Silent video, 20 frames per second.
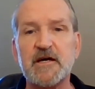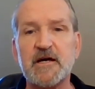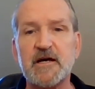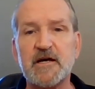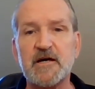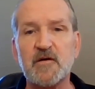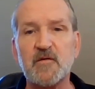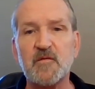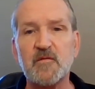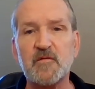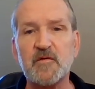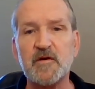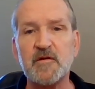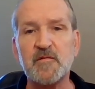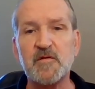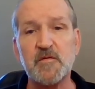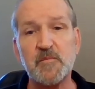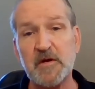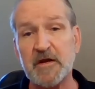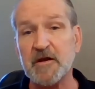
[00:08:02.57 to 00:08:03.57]

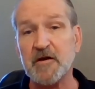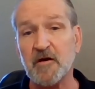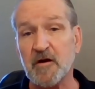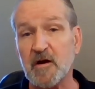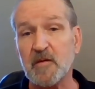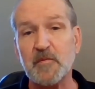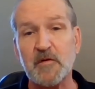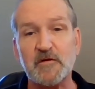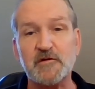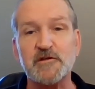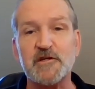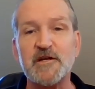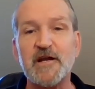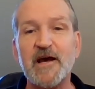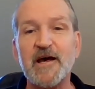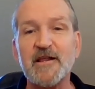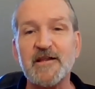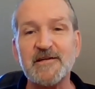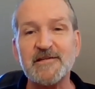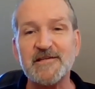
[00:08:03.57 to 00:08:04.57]
And depending on our
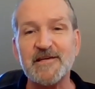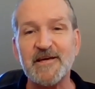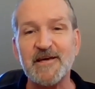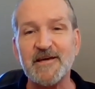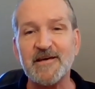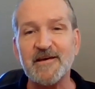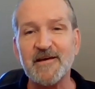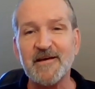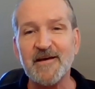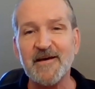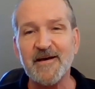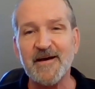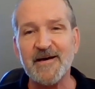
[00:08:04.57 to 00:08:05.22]
personality,